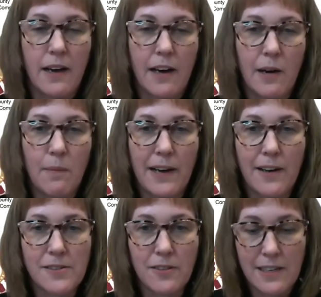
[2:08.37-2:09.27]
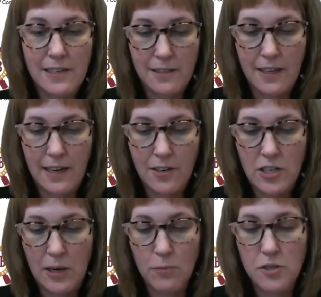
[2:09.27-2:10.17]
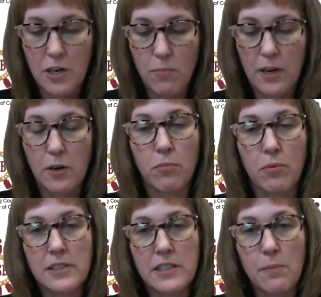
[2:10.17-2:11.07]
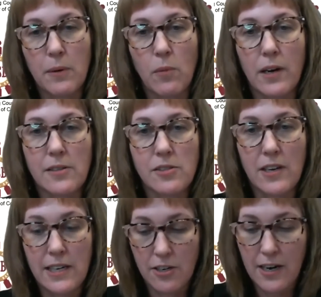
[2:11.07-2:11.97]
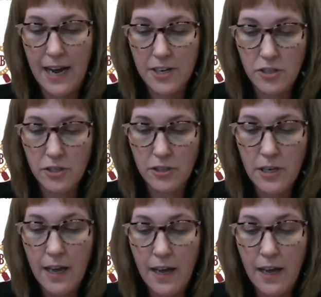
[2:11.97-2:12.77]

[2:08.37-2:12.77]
I'd also like to thank Chamber Chair Michael Printup and Watkins Glen International.